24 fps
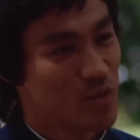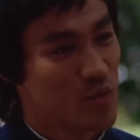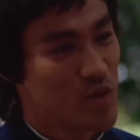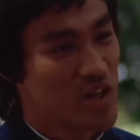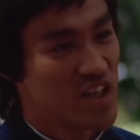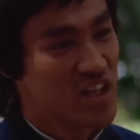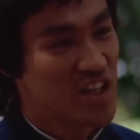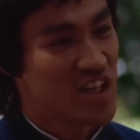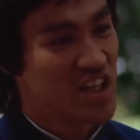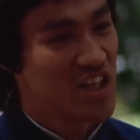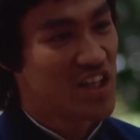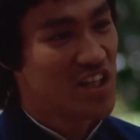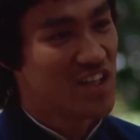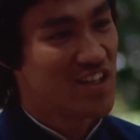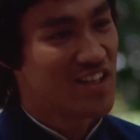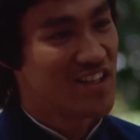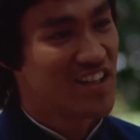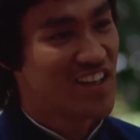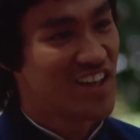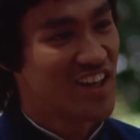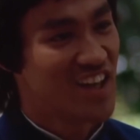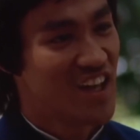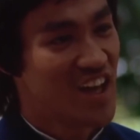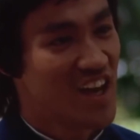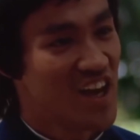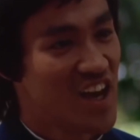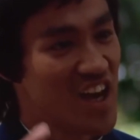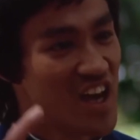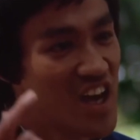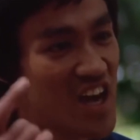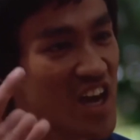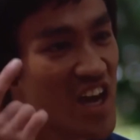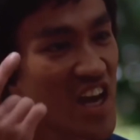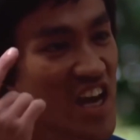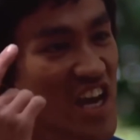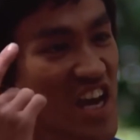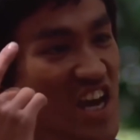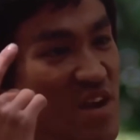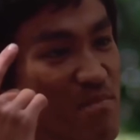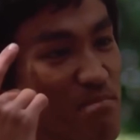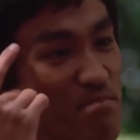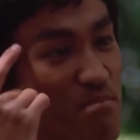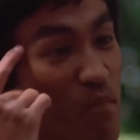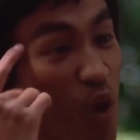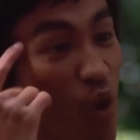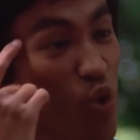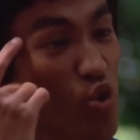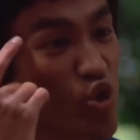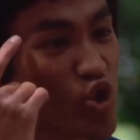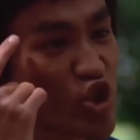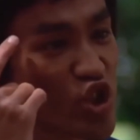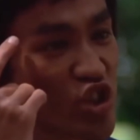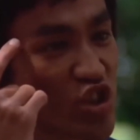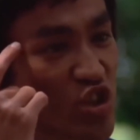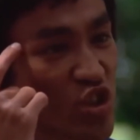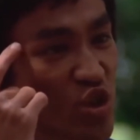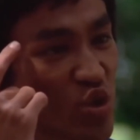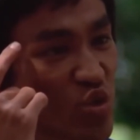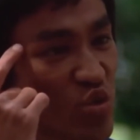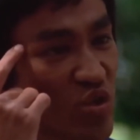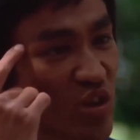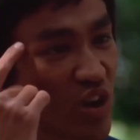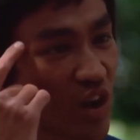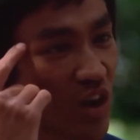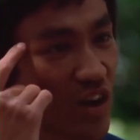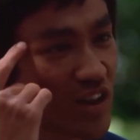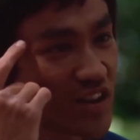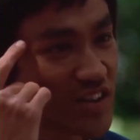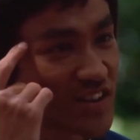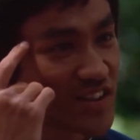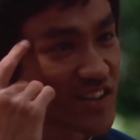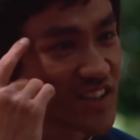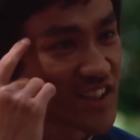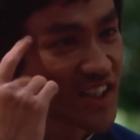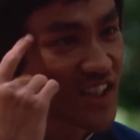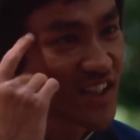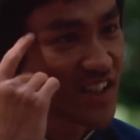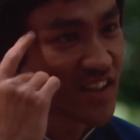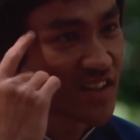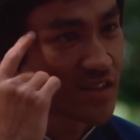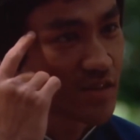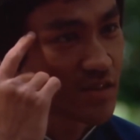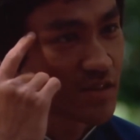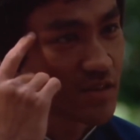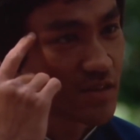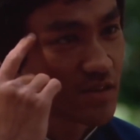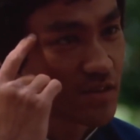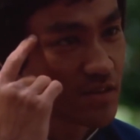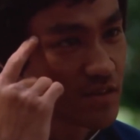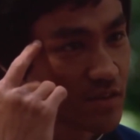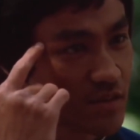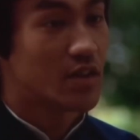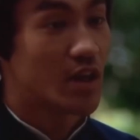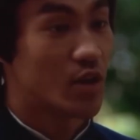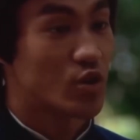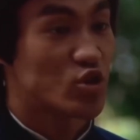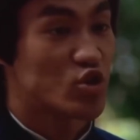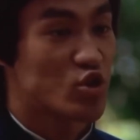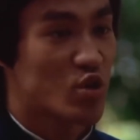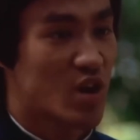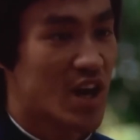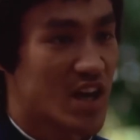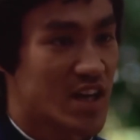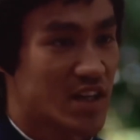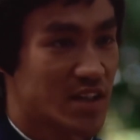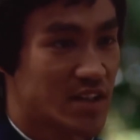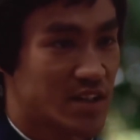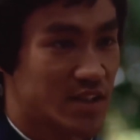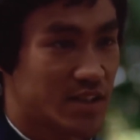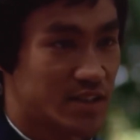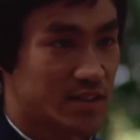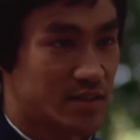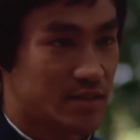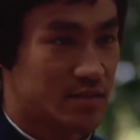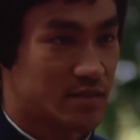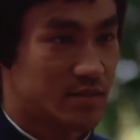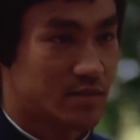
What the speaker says: We need emotional content. Try again.